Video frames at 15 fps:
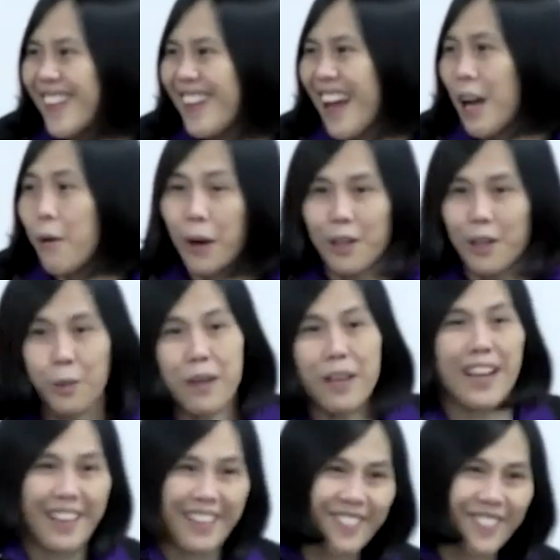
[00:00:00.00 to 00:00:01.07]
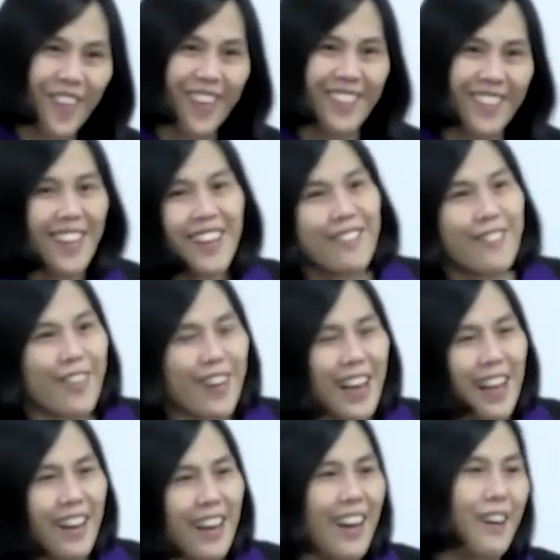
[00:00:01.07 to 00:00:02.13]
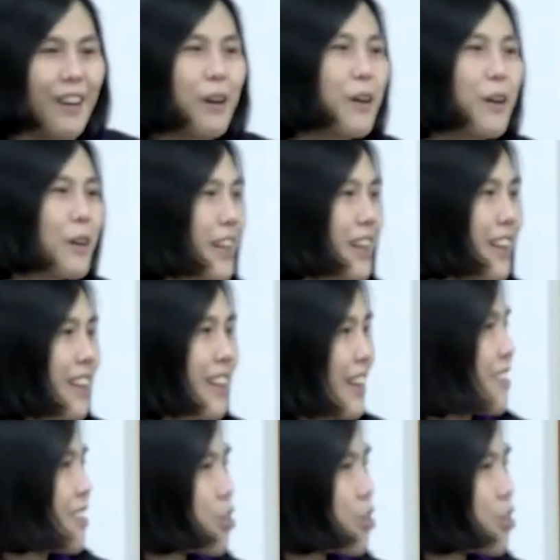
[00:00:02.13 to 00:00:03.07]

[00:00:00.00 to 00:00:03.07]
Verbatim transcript: now I want to be like more uh, eh, like